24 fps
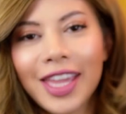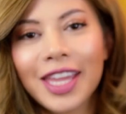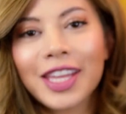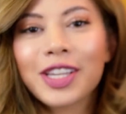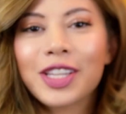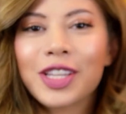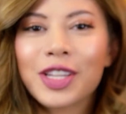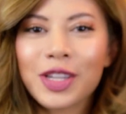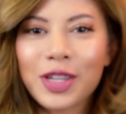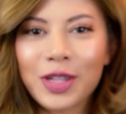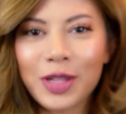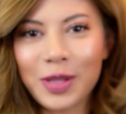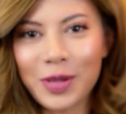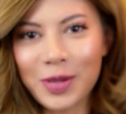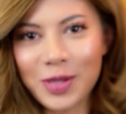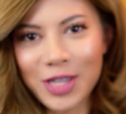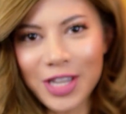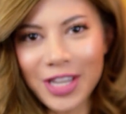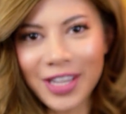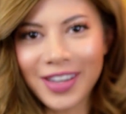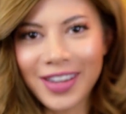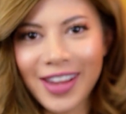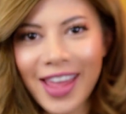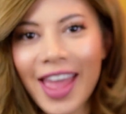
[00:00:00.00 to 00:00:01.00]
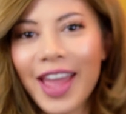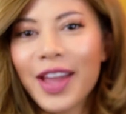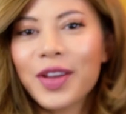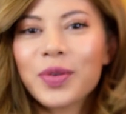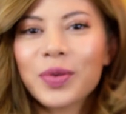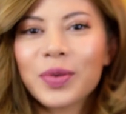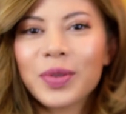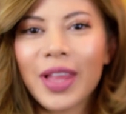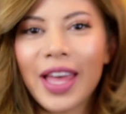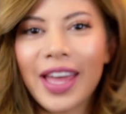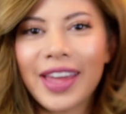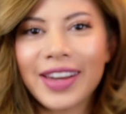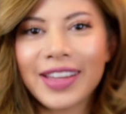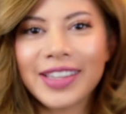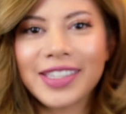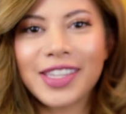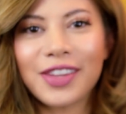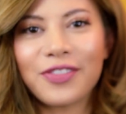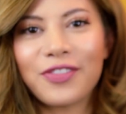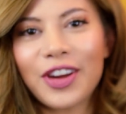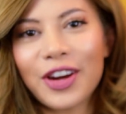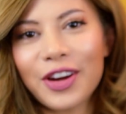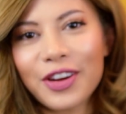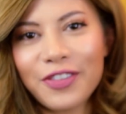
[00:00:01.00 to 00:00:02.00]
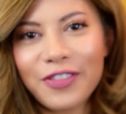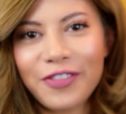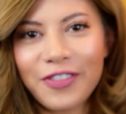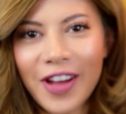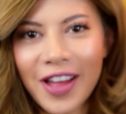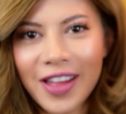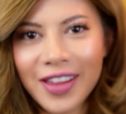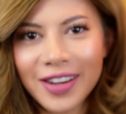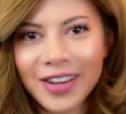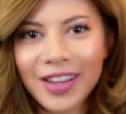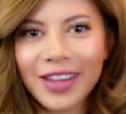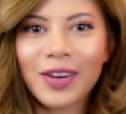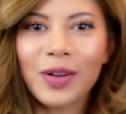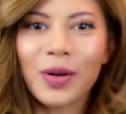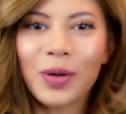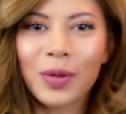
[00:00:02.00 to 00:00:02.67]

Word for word: In conclusion, egg roulette is a very fun and